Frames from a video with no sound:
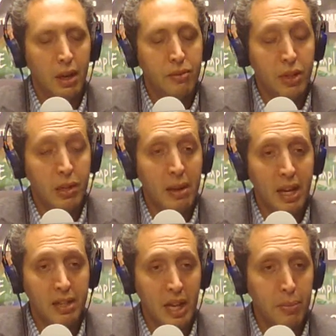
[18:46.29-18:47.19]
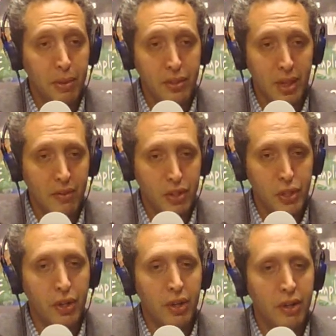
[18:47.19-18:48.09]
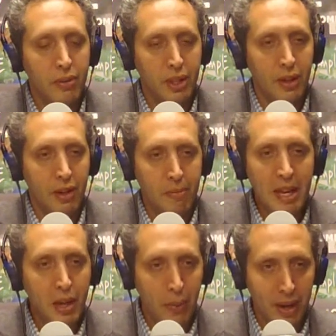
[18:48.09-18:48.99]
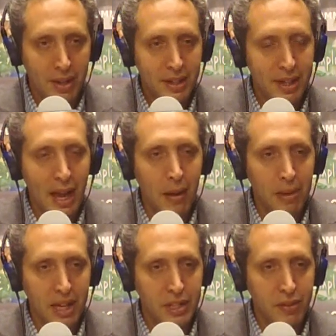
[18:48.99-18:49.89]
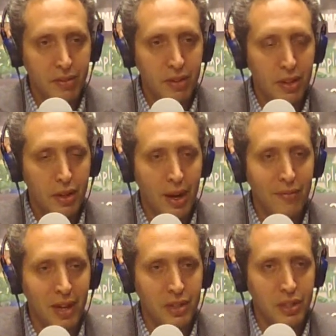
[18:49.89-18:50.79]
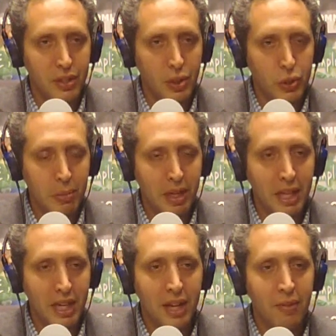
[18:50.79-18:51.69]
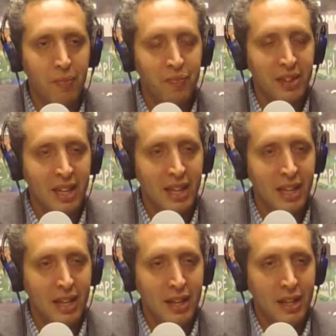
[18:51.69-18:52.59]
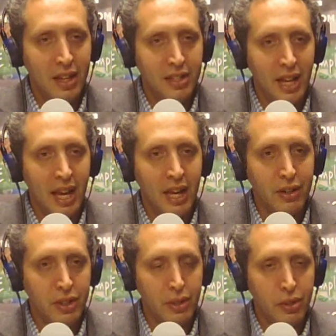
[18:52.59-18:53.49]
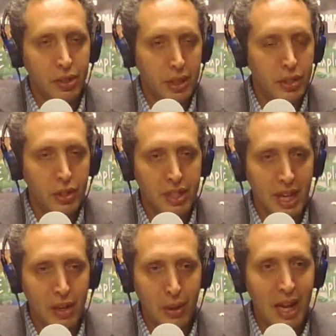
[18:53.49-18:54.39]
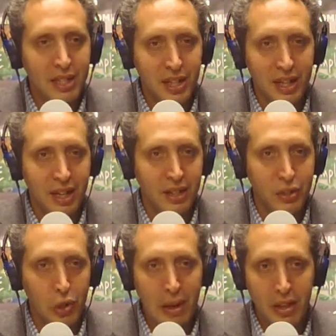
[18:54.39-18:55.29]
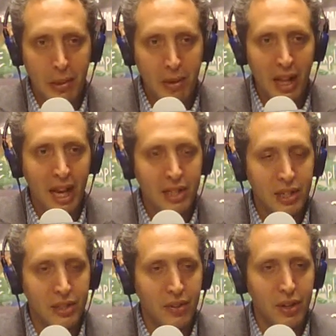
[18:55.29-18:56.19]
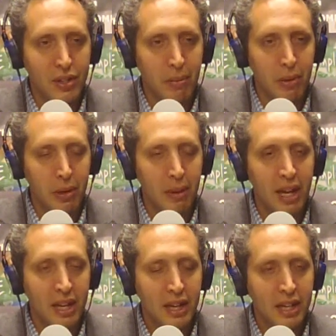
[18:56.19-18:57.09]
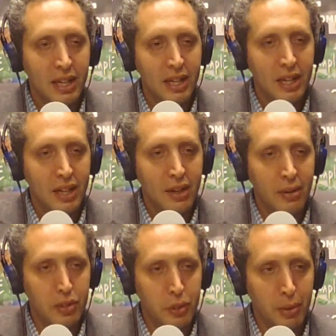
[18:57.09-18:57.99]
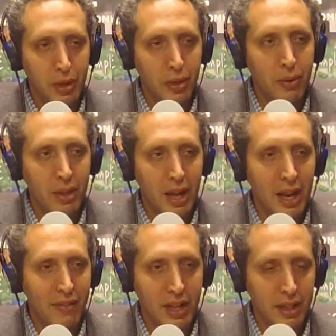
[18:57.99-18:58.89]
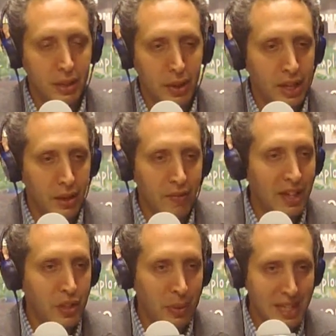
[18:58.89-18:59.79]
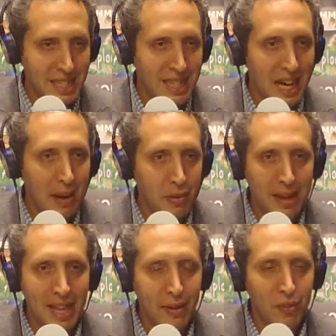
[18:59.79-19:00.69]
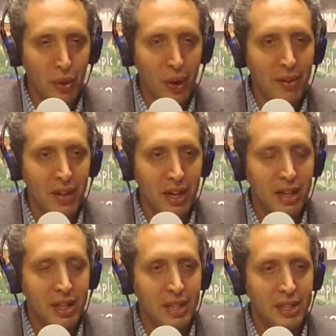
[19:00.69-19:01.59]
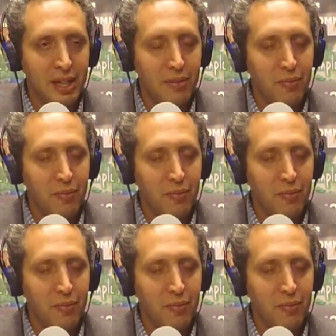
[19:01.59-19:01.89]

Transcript: I'm sure you can make examples of a shirt without even making one now because of graphics and social media, and you could say, hey, here's a new t-shirt design. Who likes it? And just go by the number of likes as far as how many you want to make, which is pretty cool. Without having, the only thing you're investing really is the time to make that infographic, and that's it.